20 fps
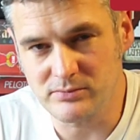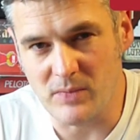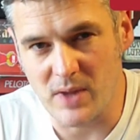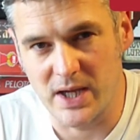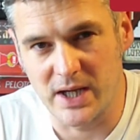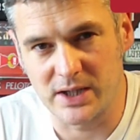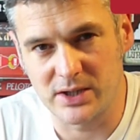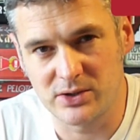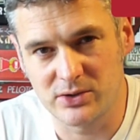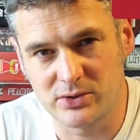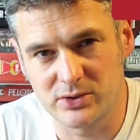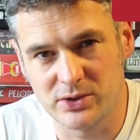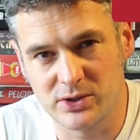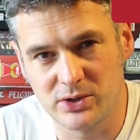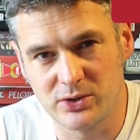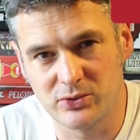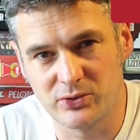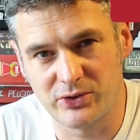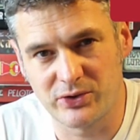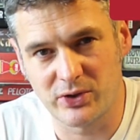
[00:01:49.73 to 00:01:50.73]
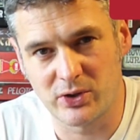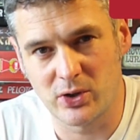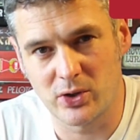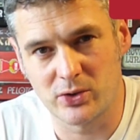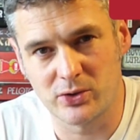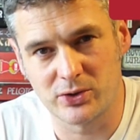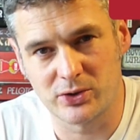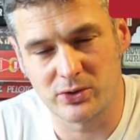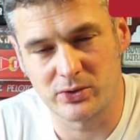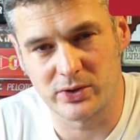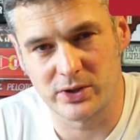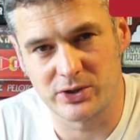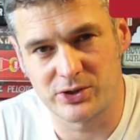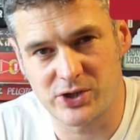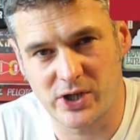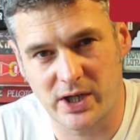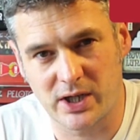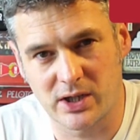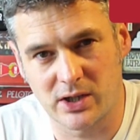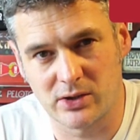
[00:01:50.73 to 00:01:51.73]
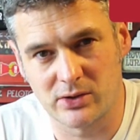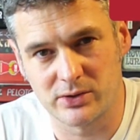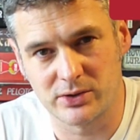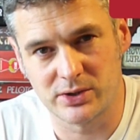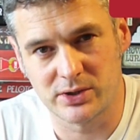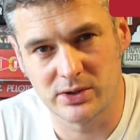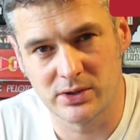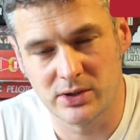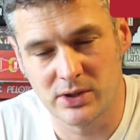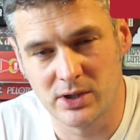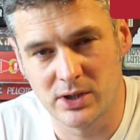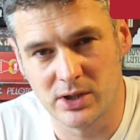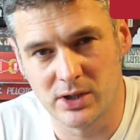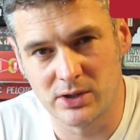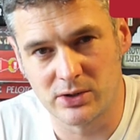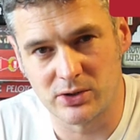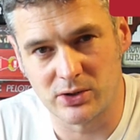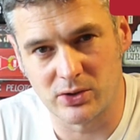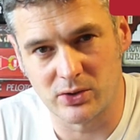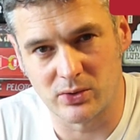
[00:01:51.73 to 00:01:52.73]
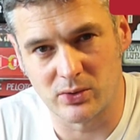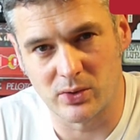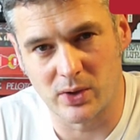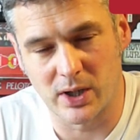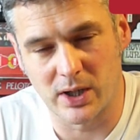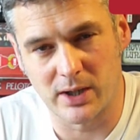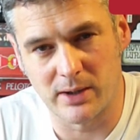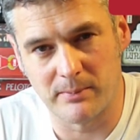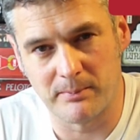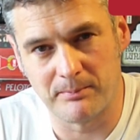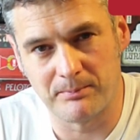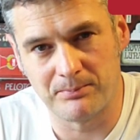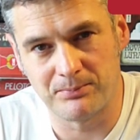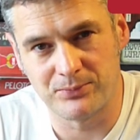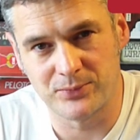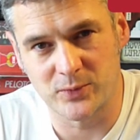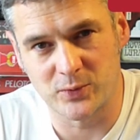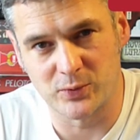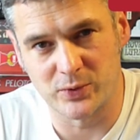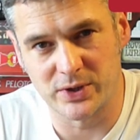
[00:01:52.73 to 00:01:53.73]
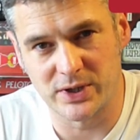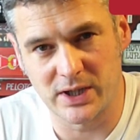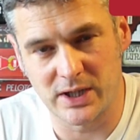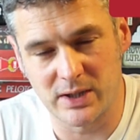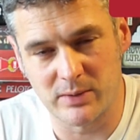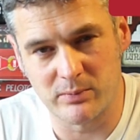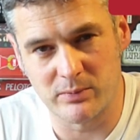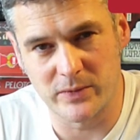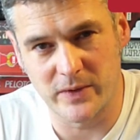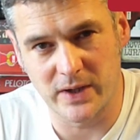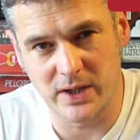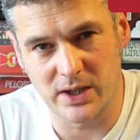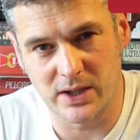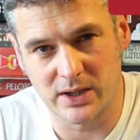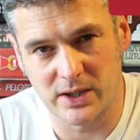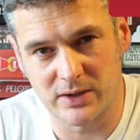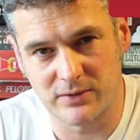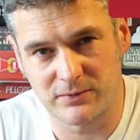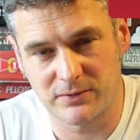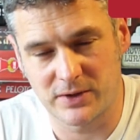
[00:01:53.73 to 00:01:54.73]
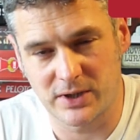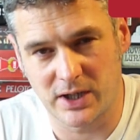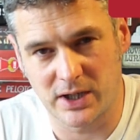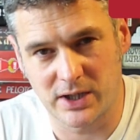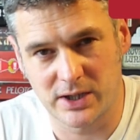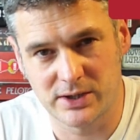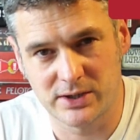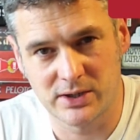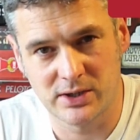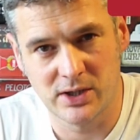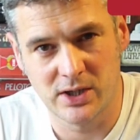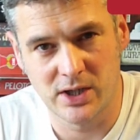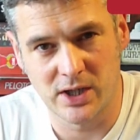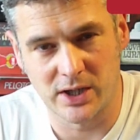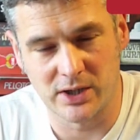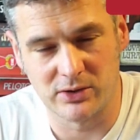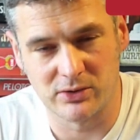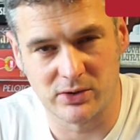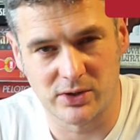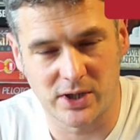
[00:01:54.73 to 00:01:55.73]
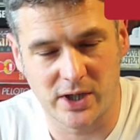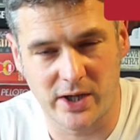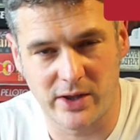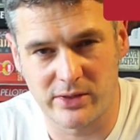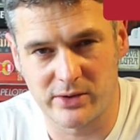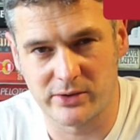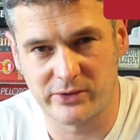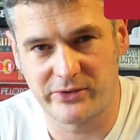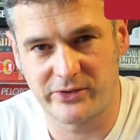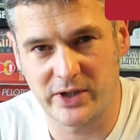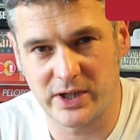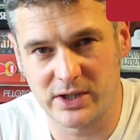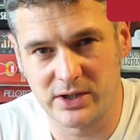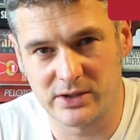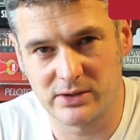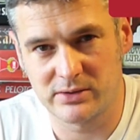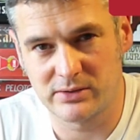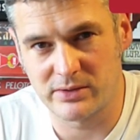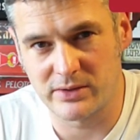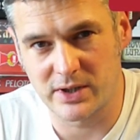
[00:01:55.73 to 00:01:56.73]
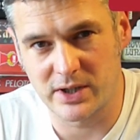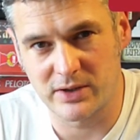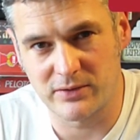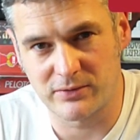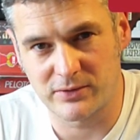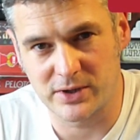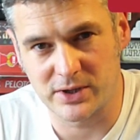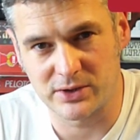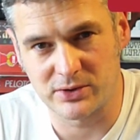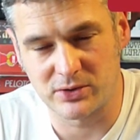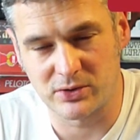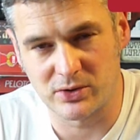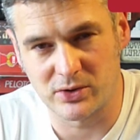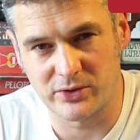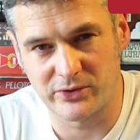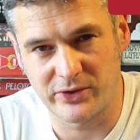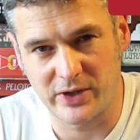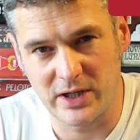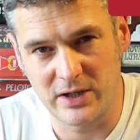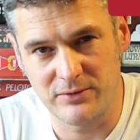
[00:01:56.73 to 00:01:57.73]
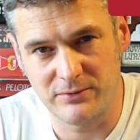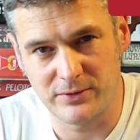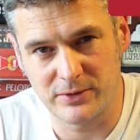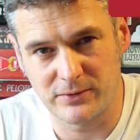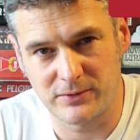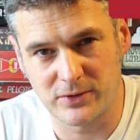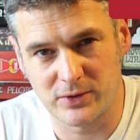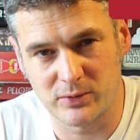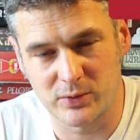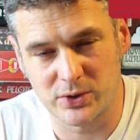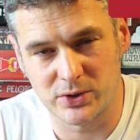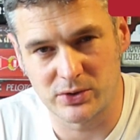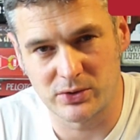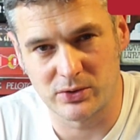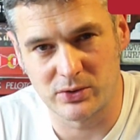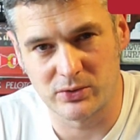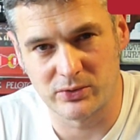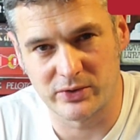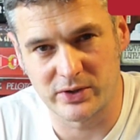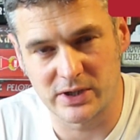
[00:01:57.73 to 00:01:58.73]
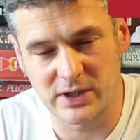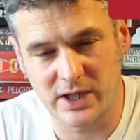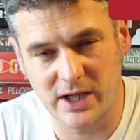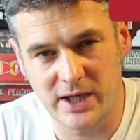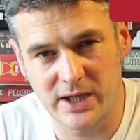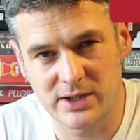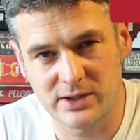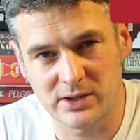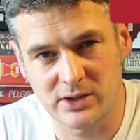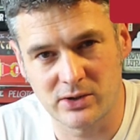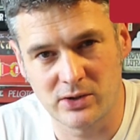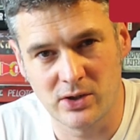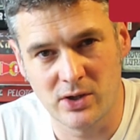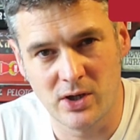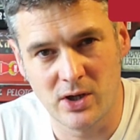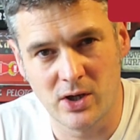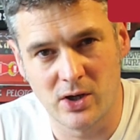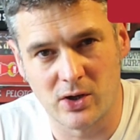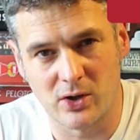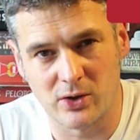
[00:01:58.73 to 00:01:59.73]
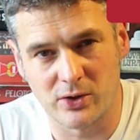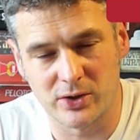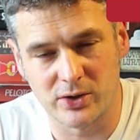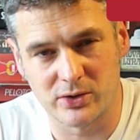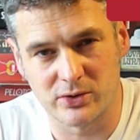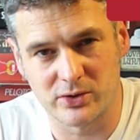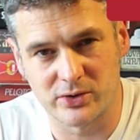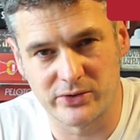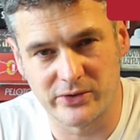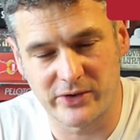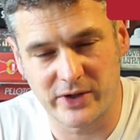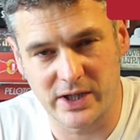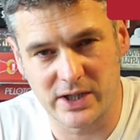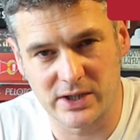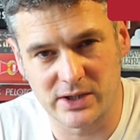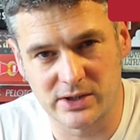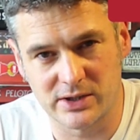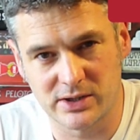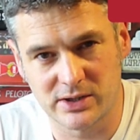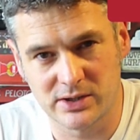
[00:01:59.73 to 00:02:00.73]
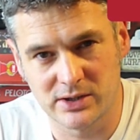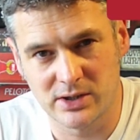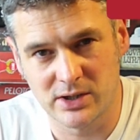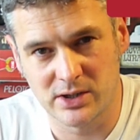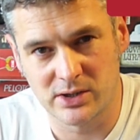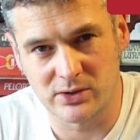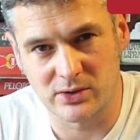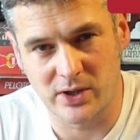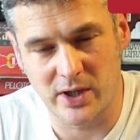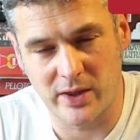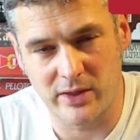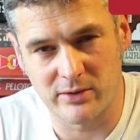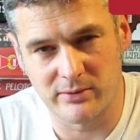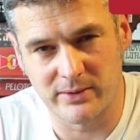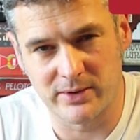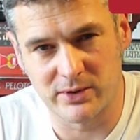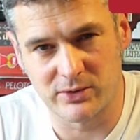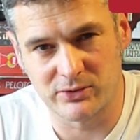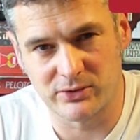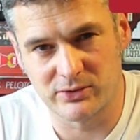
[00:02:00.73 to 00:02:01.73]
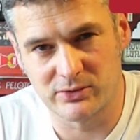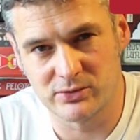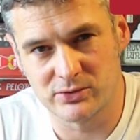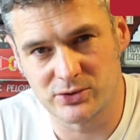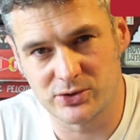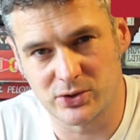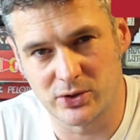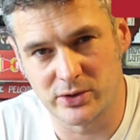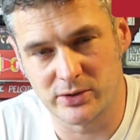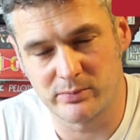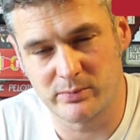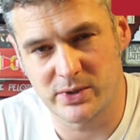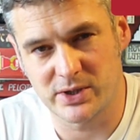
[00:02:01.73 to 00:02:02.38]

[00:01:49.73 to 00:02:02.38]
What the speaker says: and you can use the code during checkout to redeem the gift card. And you can either send the gift card to yourself if you want to use it later, or you can send it together with a short